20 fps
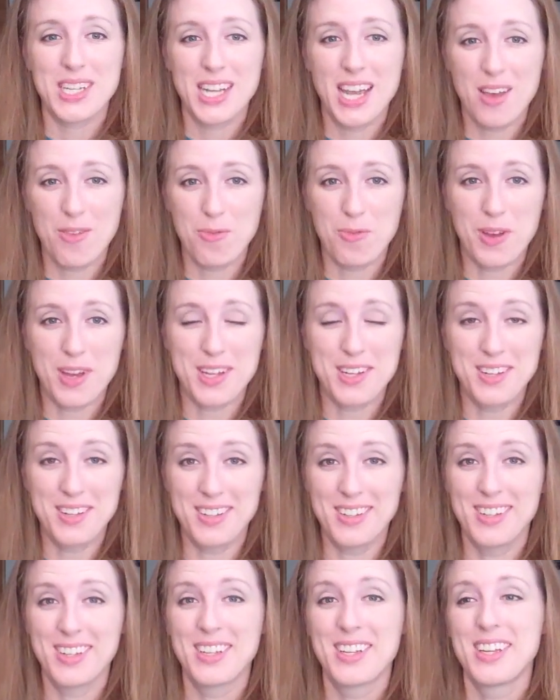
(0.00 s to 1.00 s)
We did have
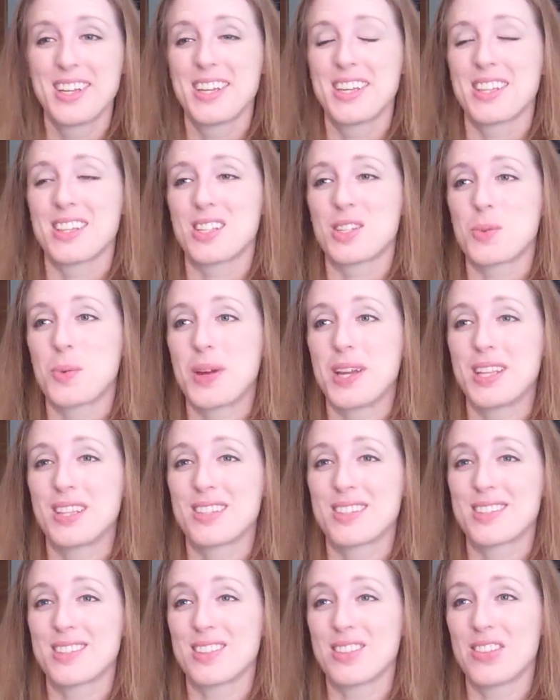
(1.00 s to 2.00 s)
fun. The
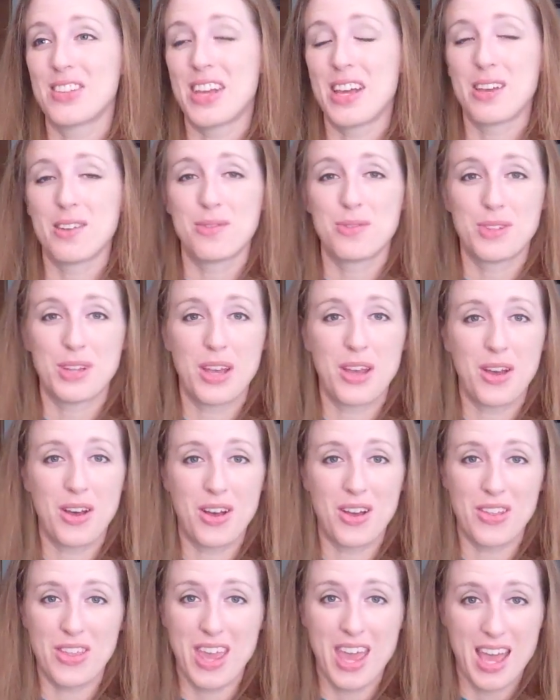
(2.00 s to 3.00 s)
twins loved
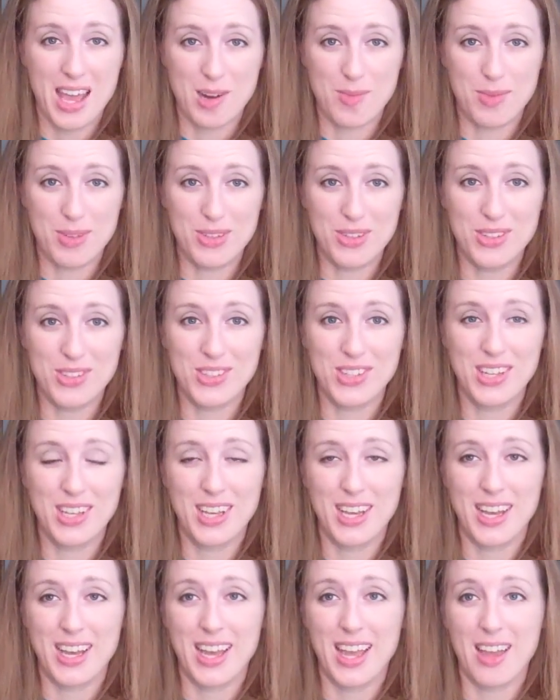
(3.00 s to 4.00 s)
all the
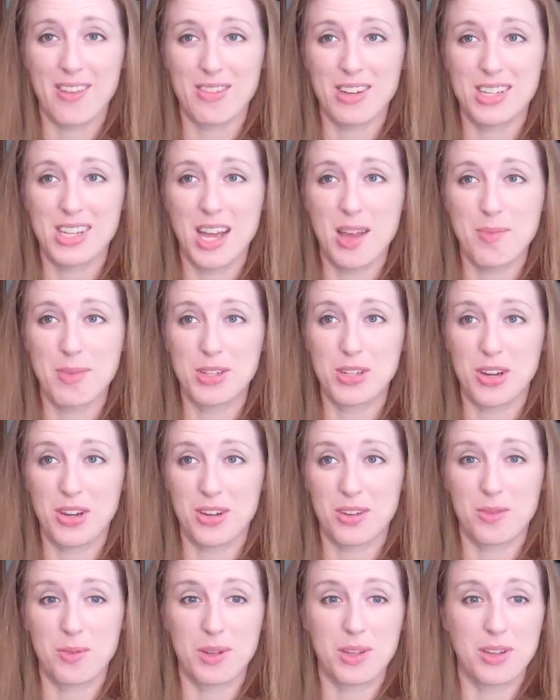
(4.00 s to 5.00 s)
animals. Every time a
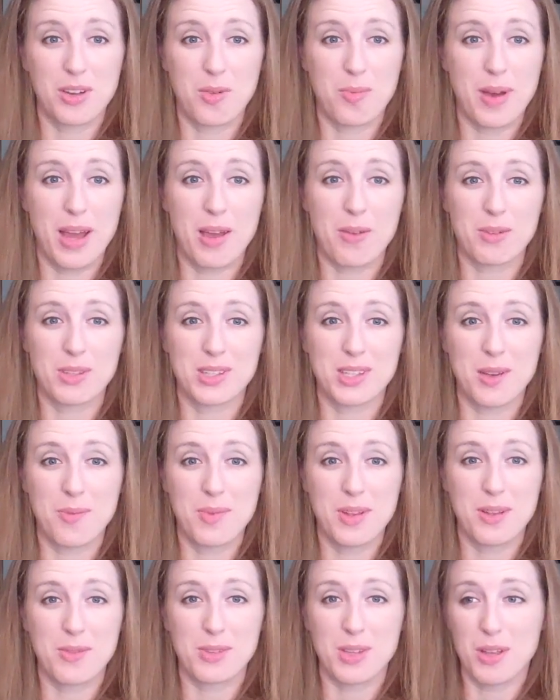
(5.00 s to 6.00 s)
dog would go by with
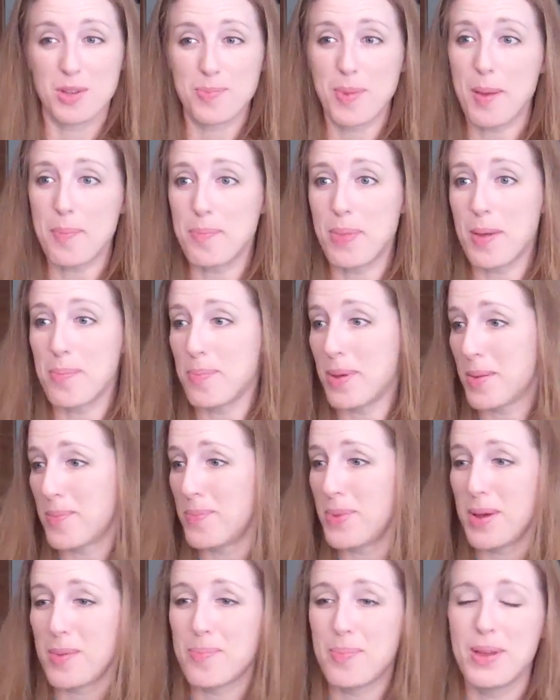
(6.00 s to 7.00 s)
someone, it was just pop, pop,
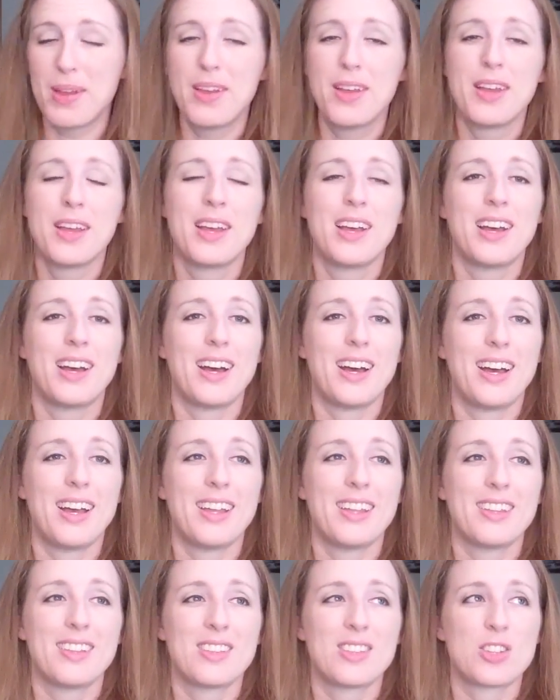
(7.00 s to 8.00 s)
pop, pop.
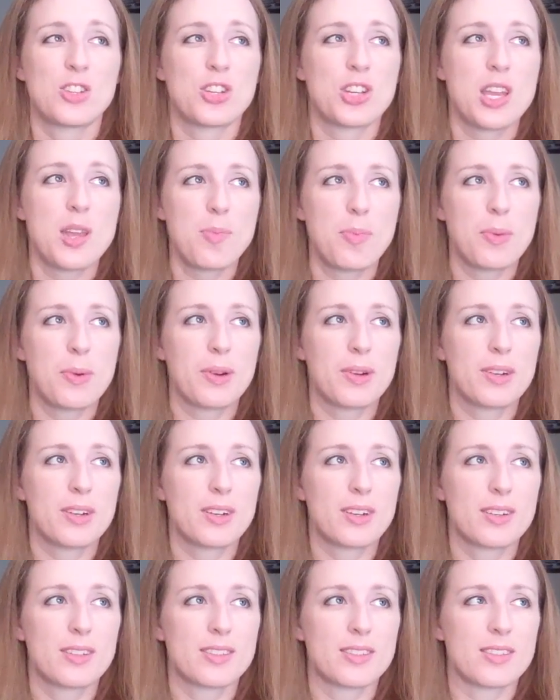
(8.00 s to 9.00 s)
The sheep
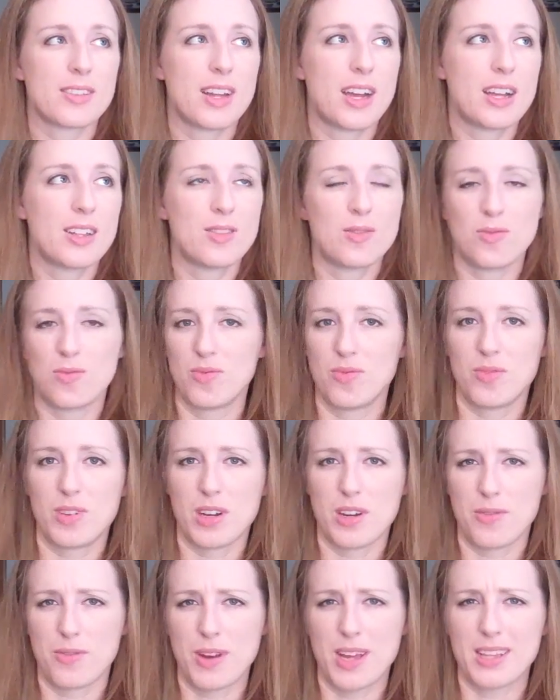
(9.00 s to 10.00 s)
were not
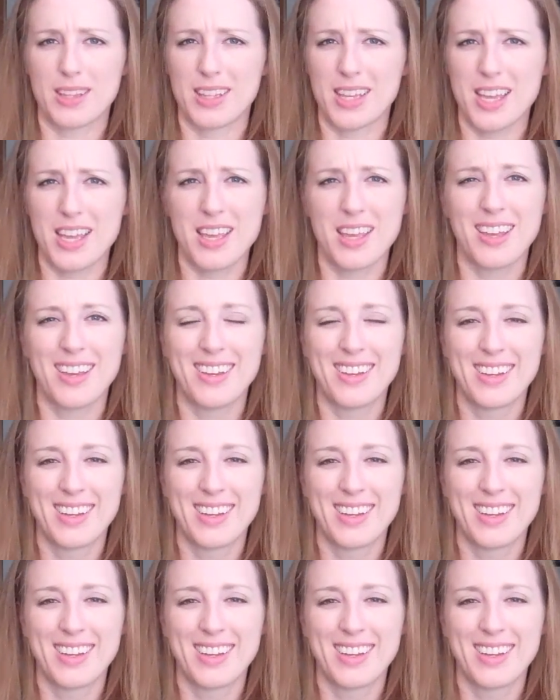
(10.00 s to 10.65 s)
very friendly.